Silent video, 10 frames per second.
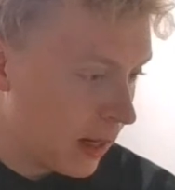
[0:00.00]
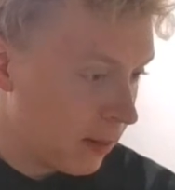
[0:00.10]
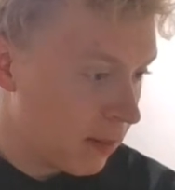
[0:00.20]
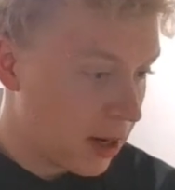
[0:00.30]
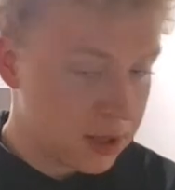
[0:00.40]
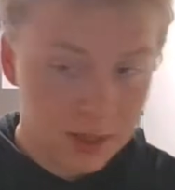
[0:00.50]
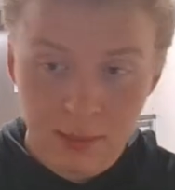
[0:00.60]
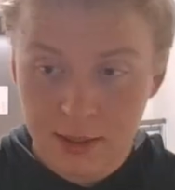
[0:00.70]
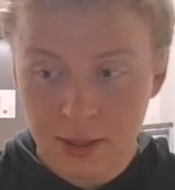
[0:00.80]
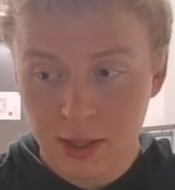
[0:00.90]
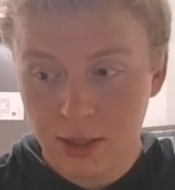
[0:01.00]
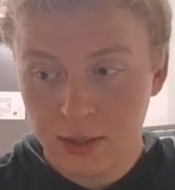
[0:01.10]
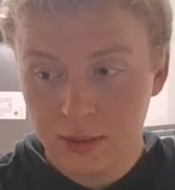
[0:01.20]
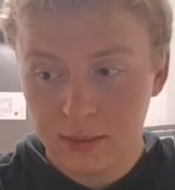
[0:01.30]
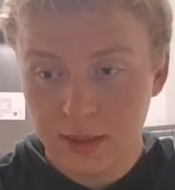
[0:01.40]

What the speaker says: I'm actually about to go.